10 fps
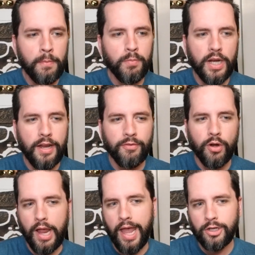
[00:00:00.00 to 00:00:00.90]
but I
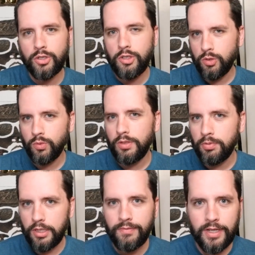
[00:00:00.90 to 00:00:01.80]
never actually truly
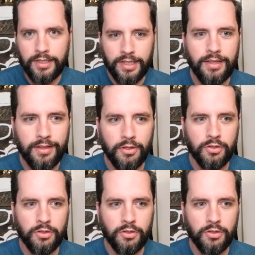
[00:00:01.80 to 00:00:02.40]
believed I'd get there.